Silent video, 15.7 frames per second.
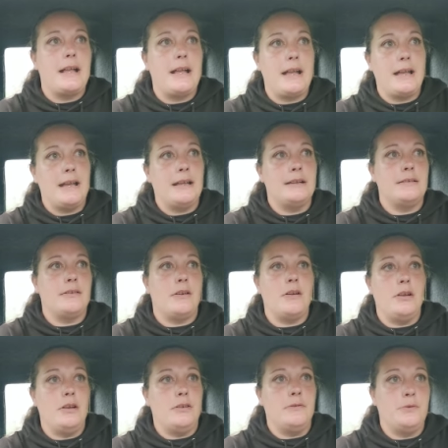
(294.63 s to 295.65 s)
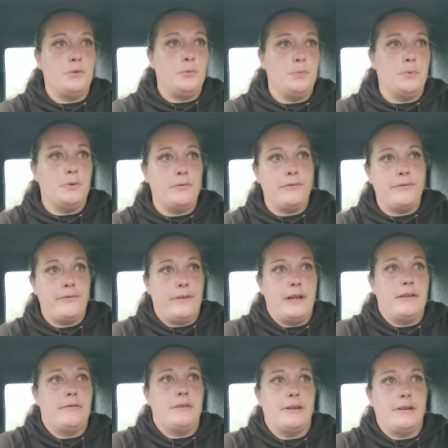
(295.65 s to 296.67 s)
and I look normal,
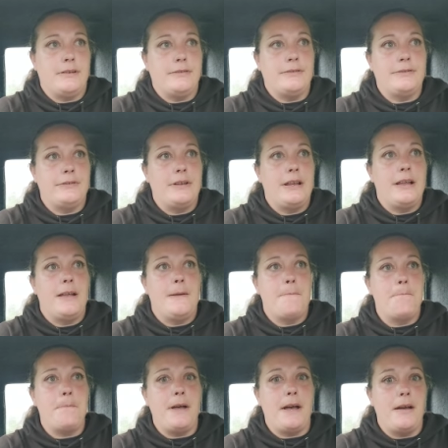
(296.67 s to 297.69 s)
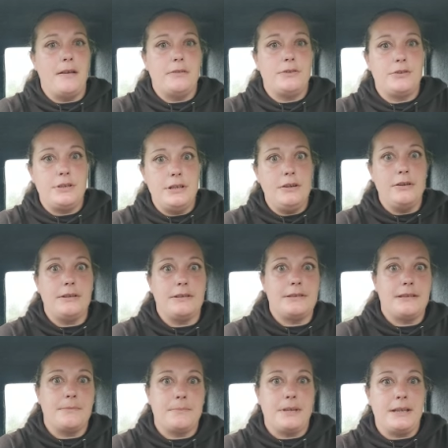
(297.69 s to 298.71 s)
fair enough. But she
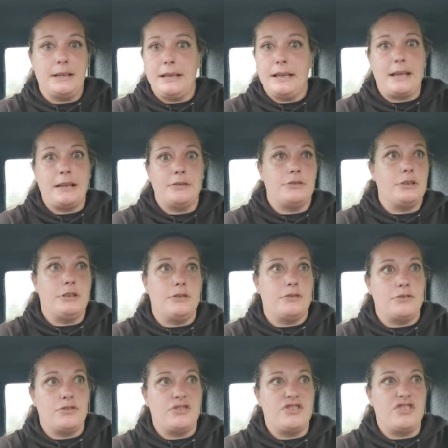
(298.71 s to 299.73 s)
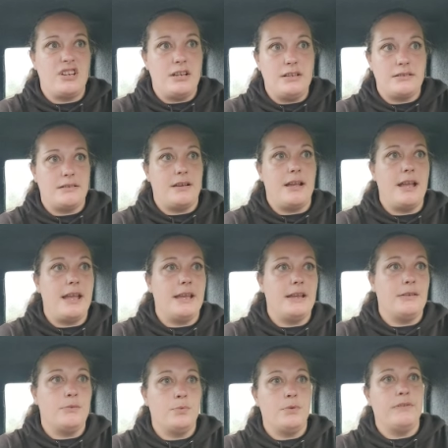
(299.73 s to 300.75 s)
looks at me and she just shakes her
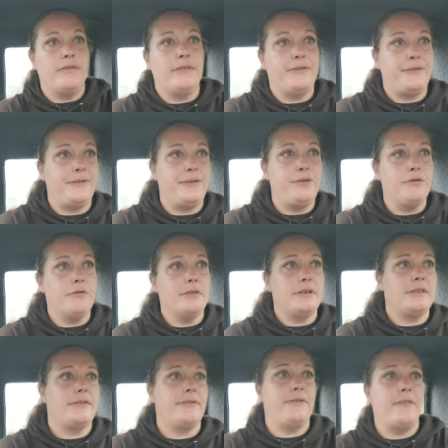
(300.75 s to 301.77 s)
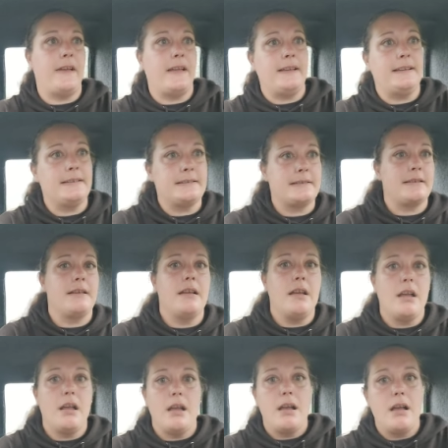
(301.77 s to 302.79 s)
head with a furious face.
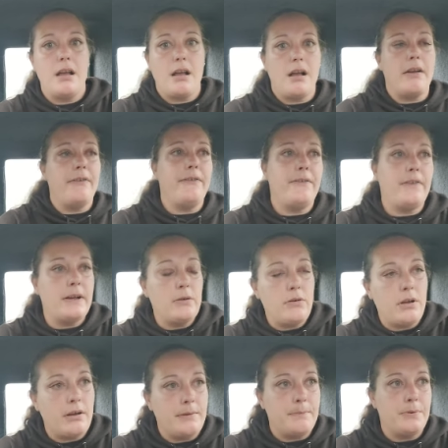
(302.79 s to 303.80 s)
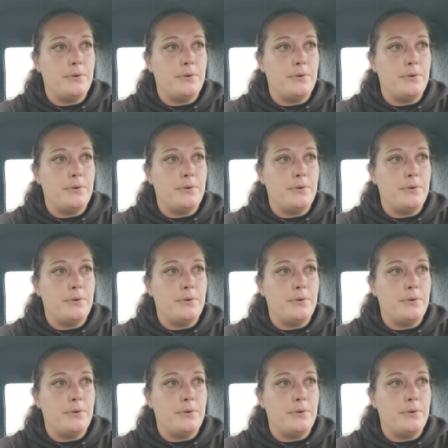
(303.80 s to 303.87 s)
I felt like